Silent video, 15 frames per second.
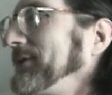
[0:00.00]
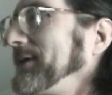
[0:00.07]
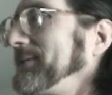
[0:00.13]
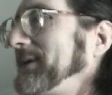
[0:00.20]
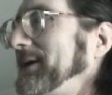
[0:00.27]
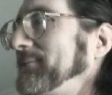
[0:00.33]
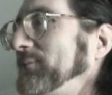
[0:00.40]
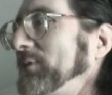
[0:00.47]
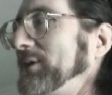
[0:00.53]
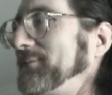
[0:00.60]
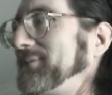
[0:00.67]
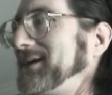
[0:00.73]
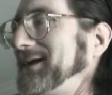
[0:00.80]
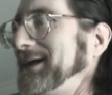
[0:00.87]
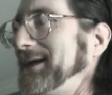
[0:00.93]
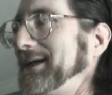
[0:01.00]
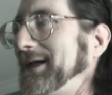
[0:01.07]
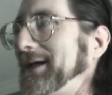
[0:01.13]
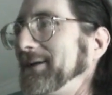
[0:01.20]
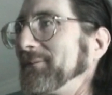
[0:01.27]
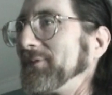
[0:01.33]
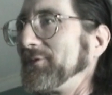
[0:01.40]
Some of them were pretty
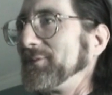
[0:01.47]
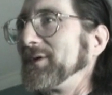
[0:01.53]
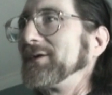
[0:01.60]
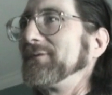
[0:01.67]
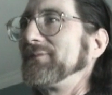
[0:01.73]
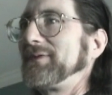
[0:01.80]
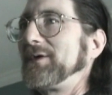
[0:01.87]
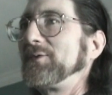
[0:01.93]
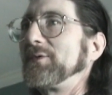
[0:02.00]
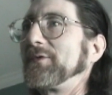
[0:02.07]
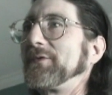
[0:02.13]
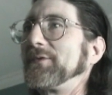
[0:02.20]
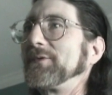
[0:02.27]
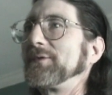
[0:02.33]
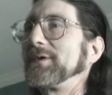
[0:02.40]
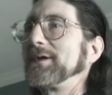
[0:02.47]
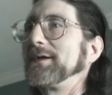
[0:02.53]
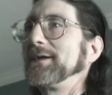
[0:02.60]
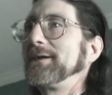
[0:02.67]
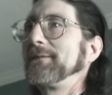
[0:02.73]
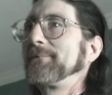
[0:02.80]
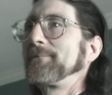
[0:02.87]
damn smart folks,
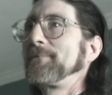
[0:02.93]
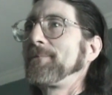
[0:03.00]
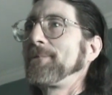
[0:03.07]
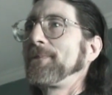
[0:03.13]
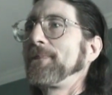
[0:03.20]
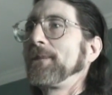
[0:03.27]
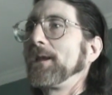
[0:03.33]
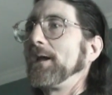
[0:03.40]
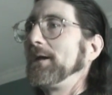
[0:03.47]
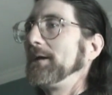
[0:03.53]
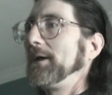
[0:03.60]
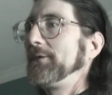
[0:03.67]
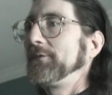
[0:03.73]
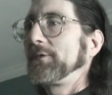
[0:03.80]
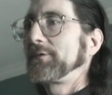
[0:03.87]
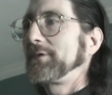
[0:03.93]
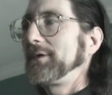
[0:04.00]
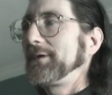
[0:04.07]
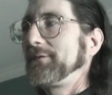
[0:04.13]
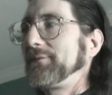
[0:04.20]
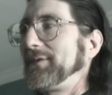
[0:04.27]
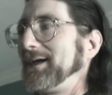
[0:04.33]
okay? And they just
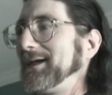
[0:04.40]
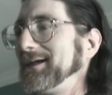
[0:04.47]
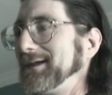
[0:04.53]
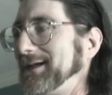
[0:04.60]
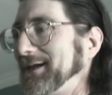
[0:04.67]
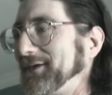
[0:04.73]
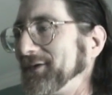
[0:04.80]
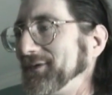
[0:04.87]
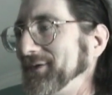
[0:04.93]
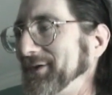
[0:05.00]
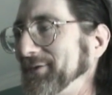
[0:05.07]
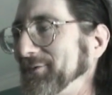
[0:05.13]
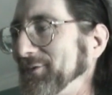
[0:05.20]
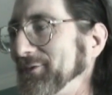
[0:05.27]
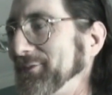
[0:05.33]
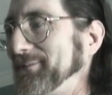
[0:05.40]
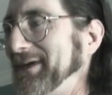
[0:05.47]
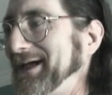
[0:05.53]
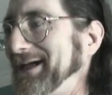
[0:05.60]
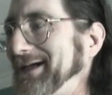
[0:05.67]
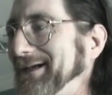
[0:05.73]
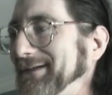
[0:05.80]
couldn't find nothing that was
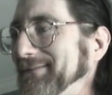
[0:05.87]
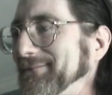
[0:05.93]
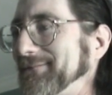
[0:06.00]
bad.